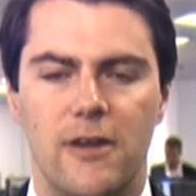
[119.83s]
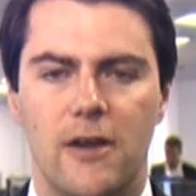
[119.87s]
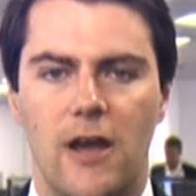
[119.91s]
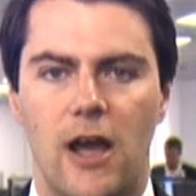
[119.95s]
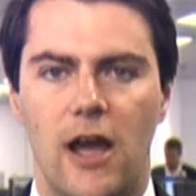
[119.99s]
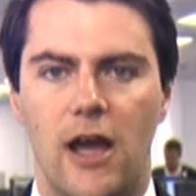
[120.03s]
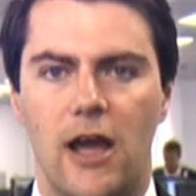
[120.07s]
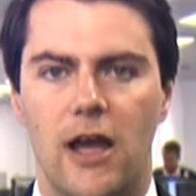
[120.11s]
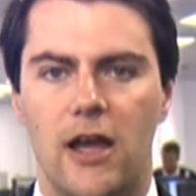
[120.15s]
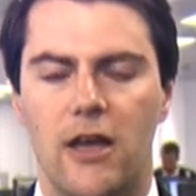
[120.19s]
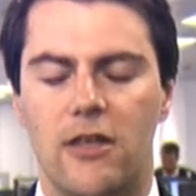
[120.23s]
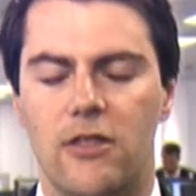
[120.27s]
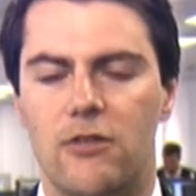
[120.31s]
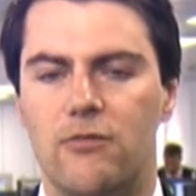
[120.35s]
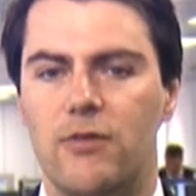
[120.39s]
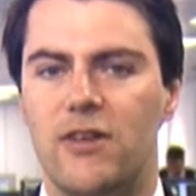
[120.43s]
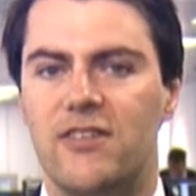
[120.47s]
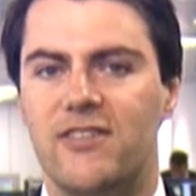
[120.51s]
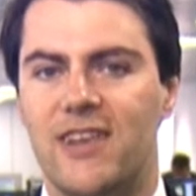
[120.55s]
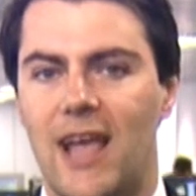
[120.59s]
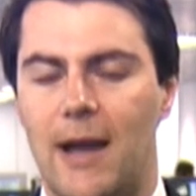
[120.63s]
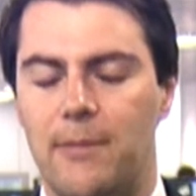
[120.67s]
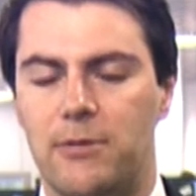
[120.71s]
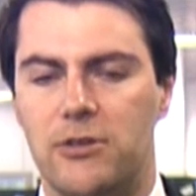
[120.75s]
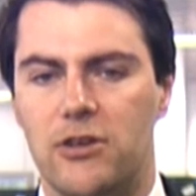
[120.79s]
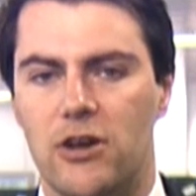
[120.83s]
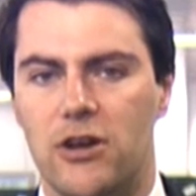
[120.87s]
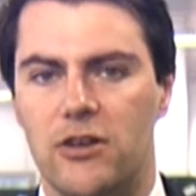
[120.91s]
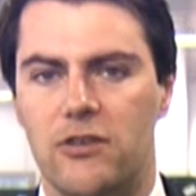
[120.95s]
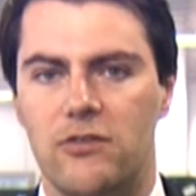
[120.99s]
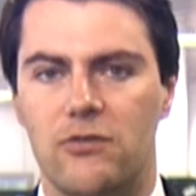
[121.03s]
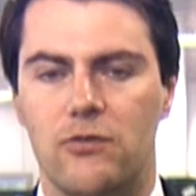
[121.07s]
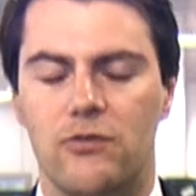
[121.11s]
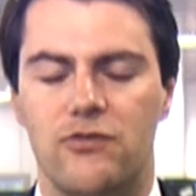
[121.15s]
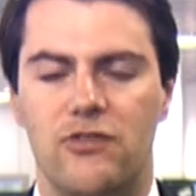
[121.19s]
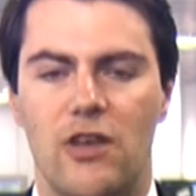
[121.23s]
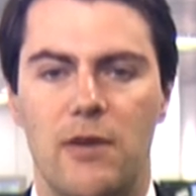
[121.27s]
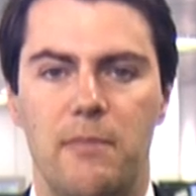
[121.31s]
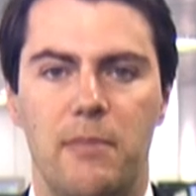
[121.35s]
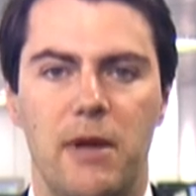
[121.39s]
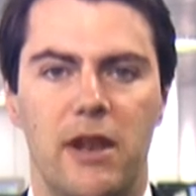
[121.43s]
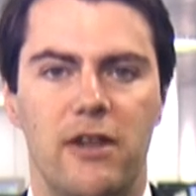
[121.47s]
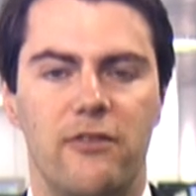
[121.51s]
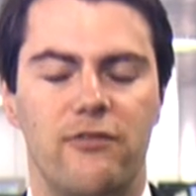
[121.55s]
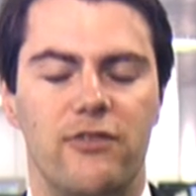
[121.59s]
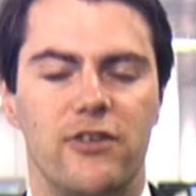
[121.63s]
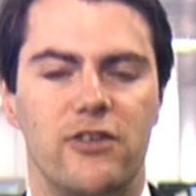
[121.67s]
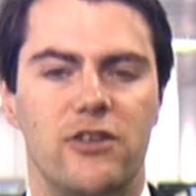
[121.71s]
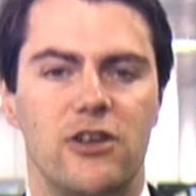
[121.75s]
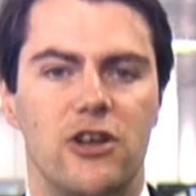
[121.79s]
The risk appetite has also
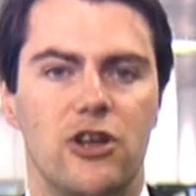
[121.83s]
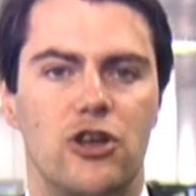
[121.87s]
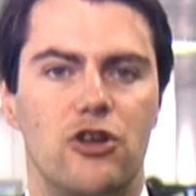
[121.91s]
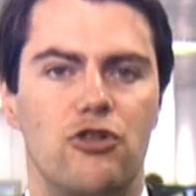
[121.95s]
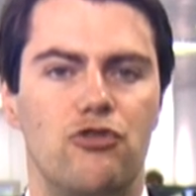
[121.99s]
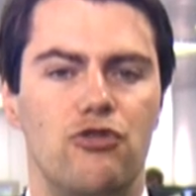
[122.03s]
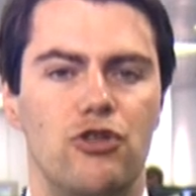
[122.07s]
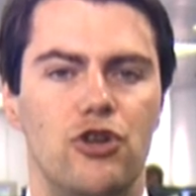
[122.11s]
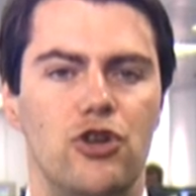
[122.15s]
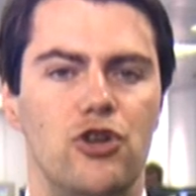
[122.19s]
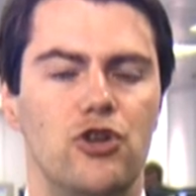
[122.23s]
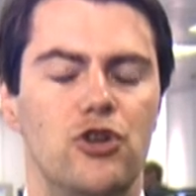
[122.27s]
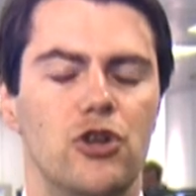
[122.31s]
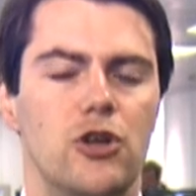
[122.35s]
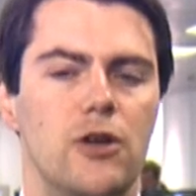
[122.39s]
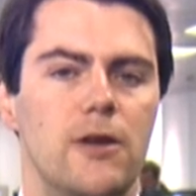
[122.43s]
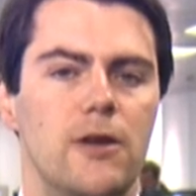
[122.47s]
benefited crude.